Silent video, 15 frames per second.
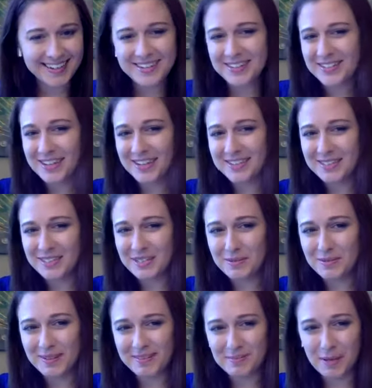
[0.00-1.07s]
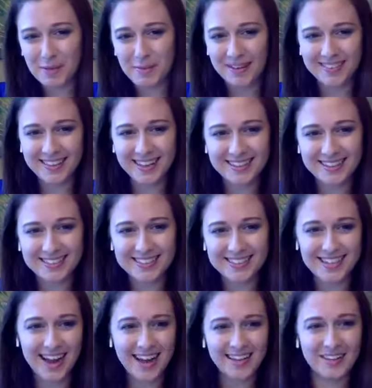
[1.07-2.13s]
Can you tell us a little bit about that?
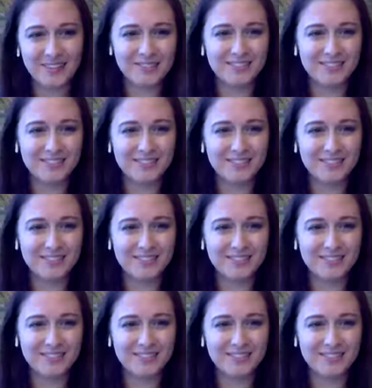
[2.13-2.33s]
Just high level.